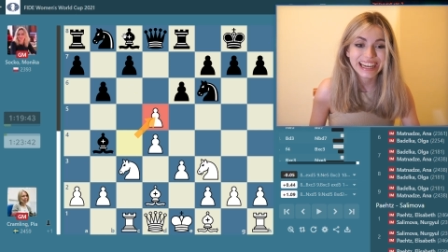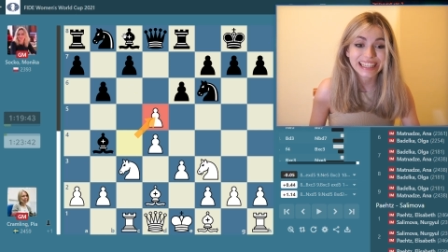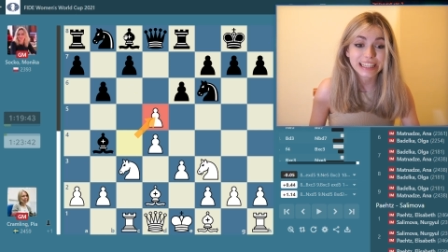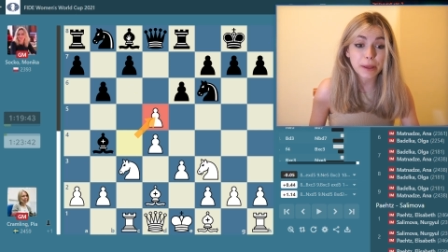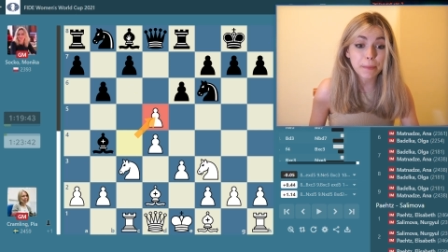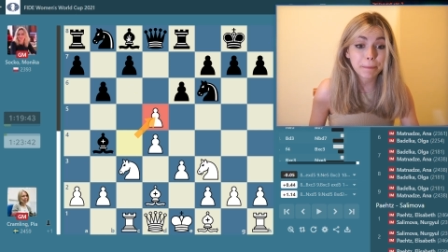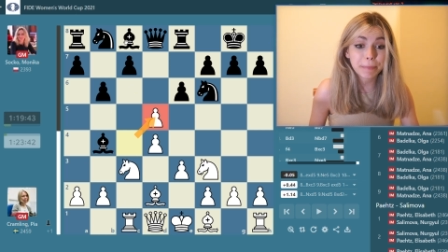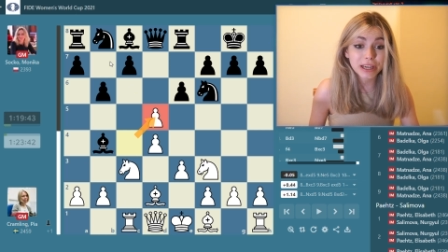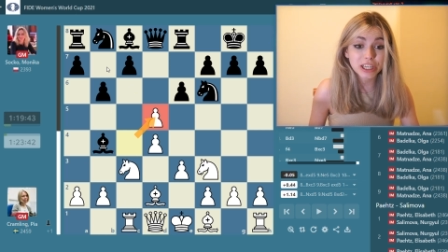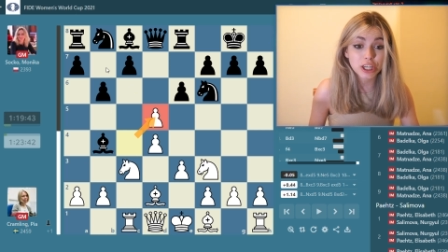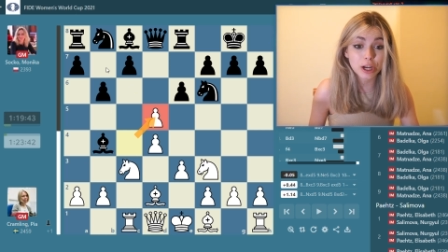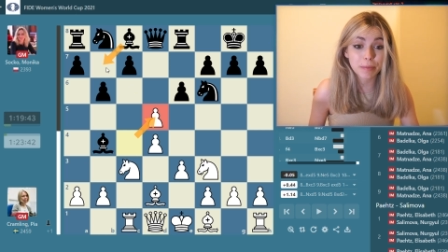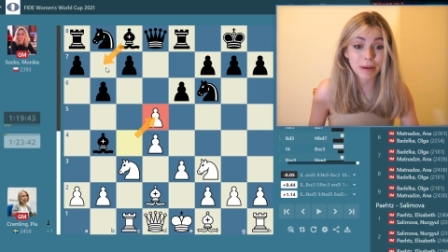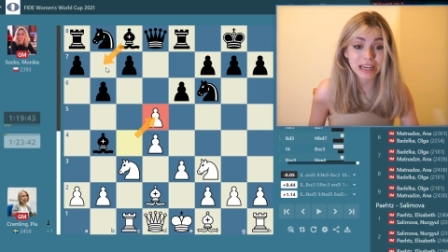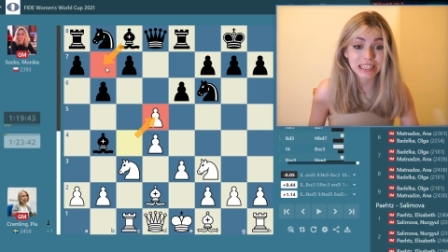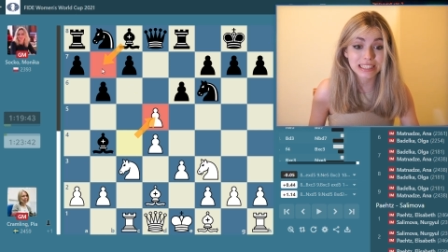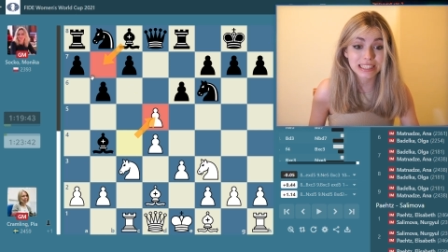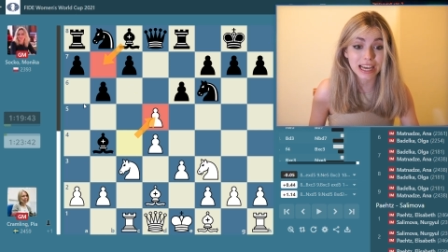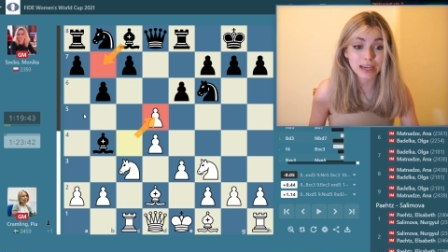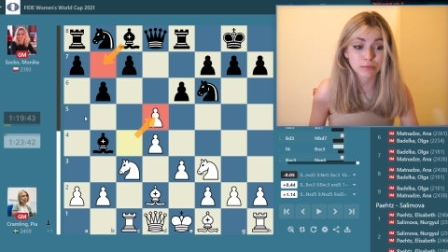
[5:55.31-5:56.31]
the bishop
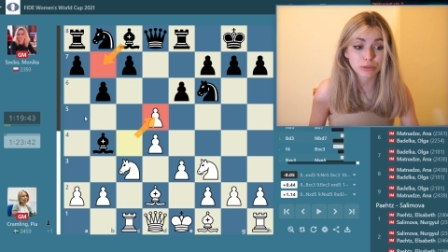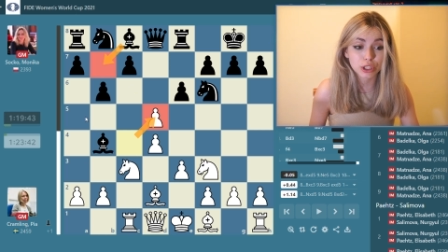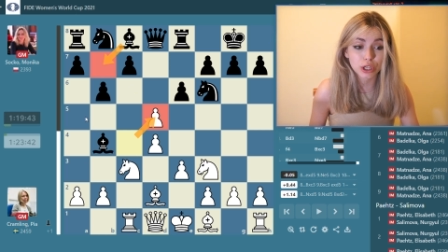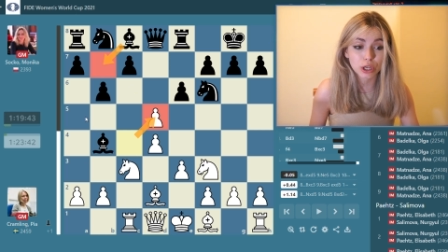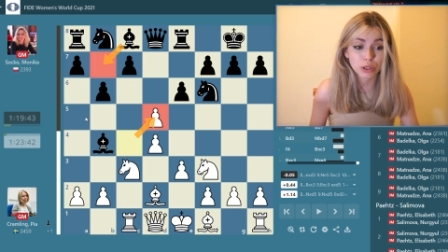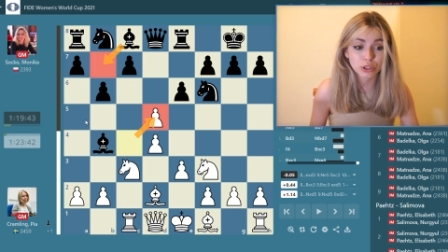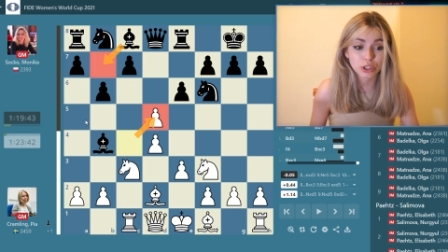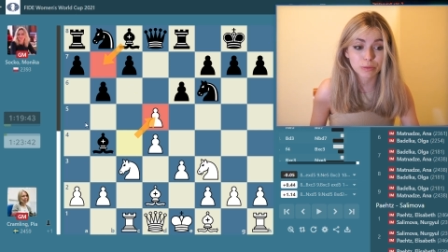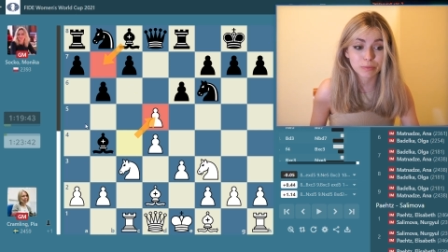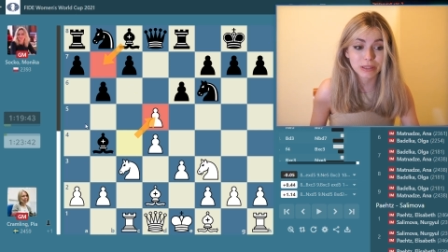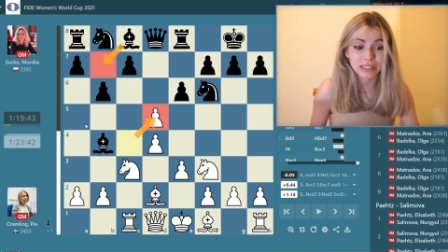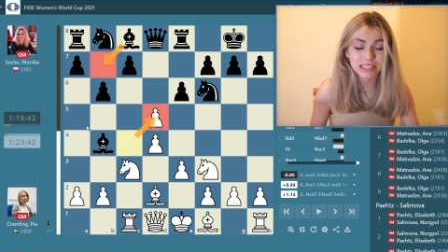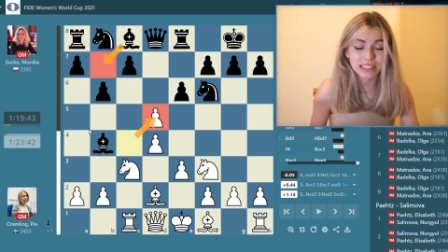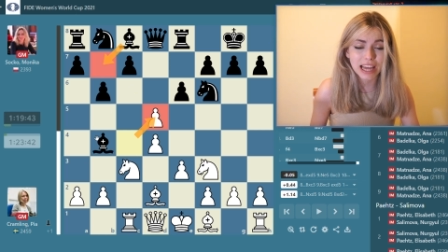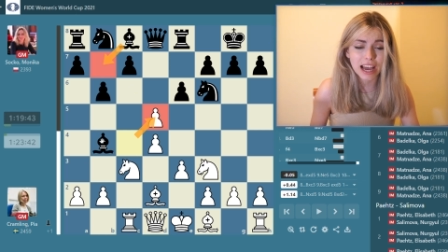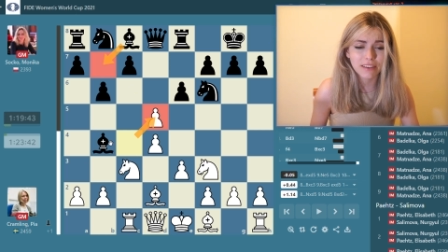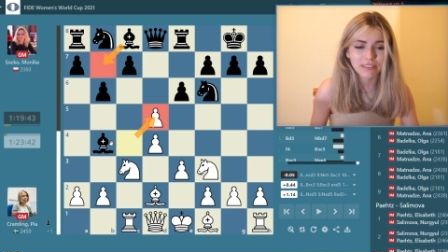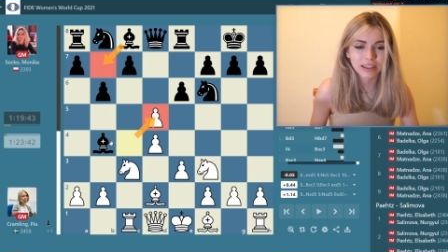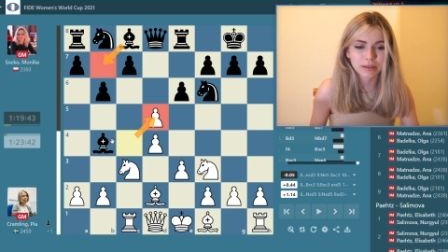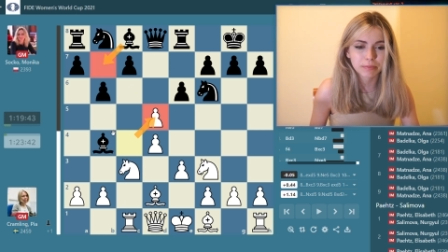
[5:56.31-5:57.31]
has time to go to
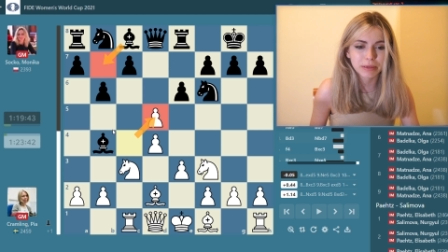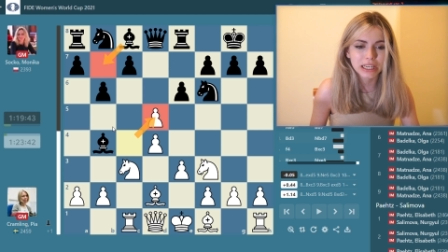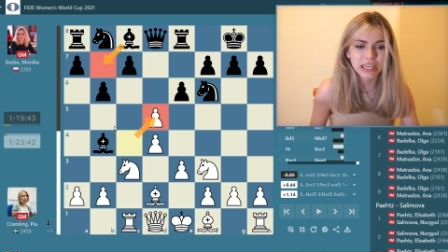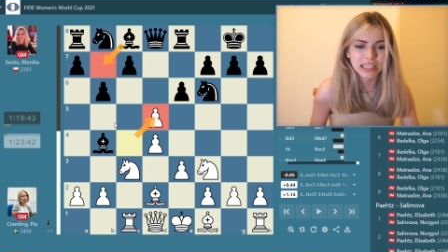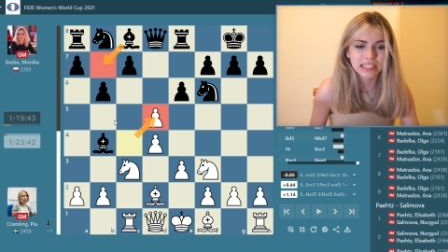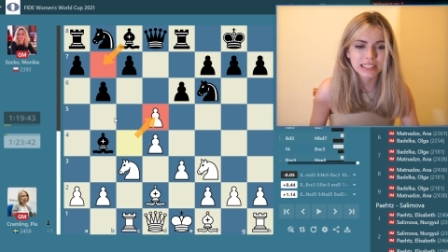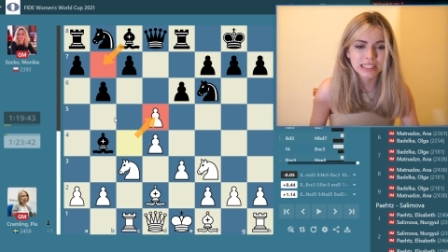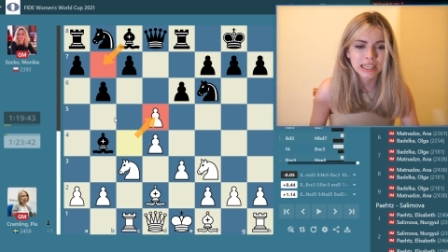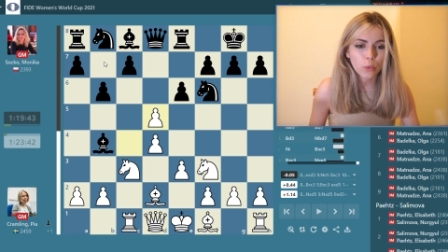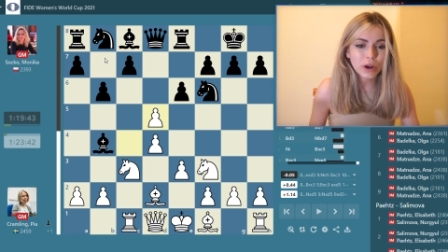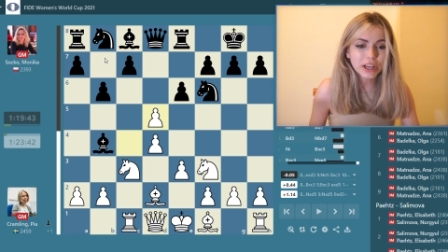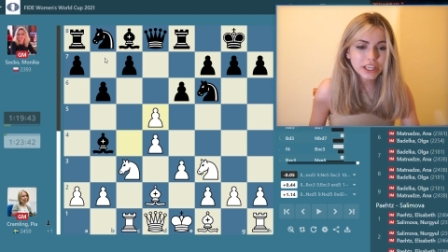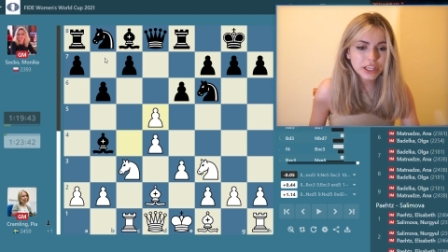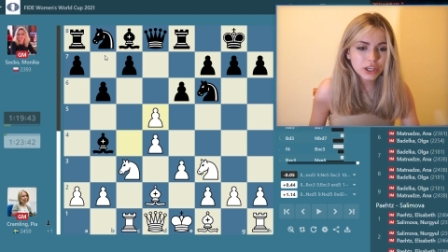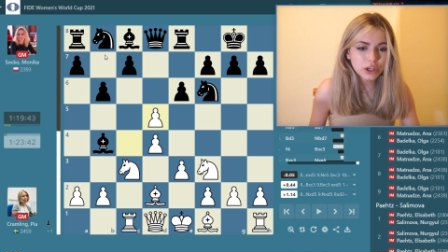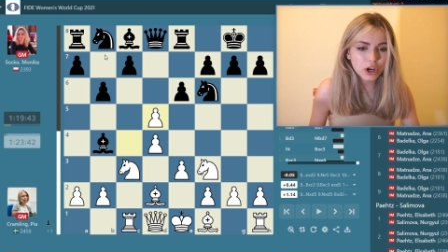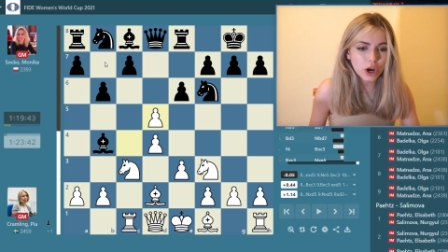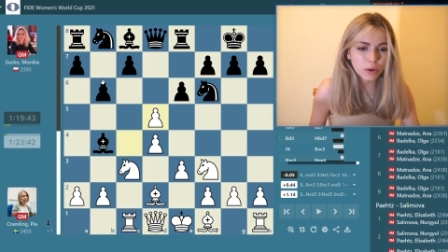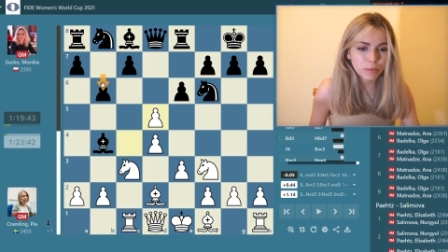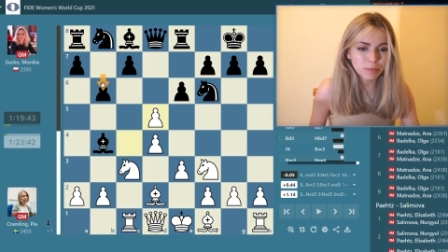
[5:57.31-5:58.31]
b7, because when
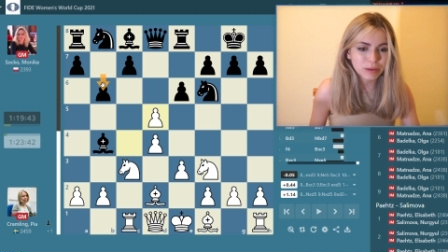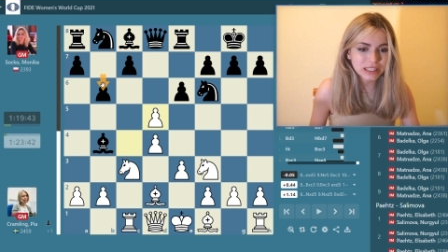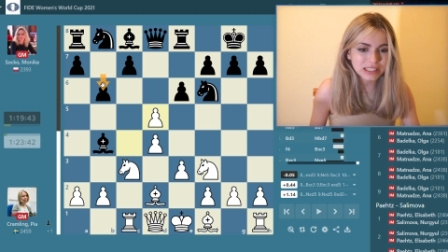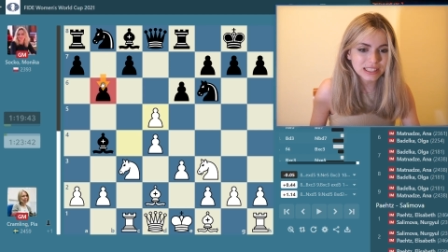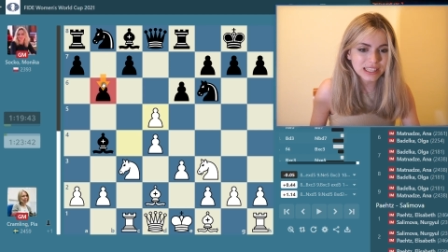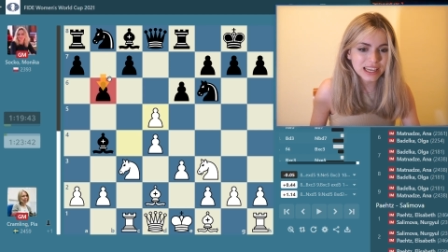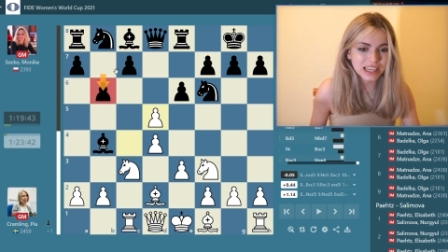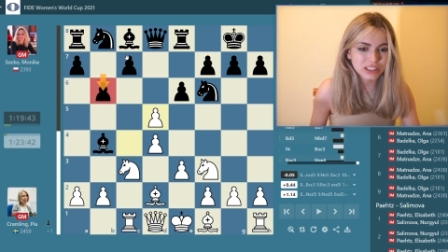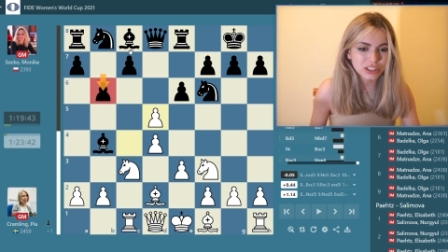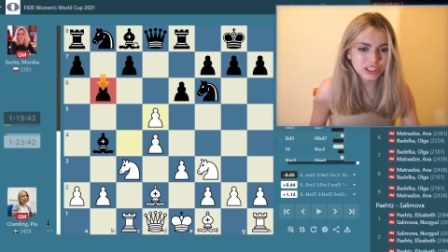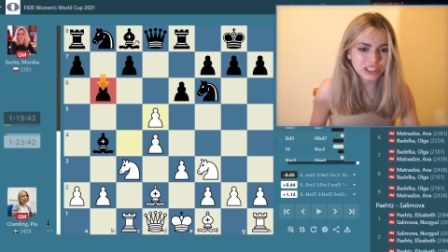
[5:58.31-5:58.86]
you go b6,